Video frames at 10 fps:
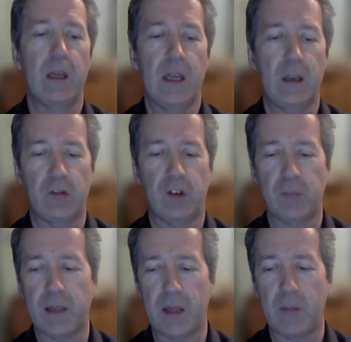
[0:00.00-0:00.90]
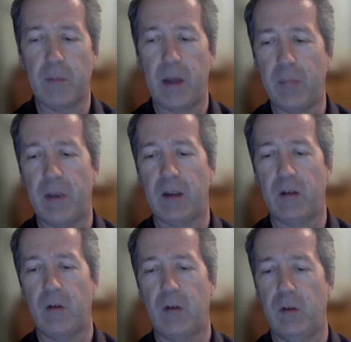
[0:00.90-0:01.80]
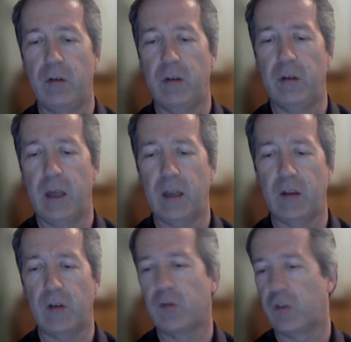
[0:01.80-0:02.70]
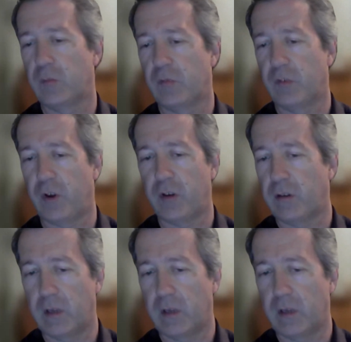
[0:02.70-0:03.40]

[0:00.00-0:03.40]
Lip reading: it'll just become public on our YouTube site.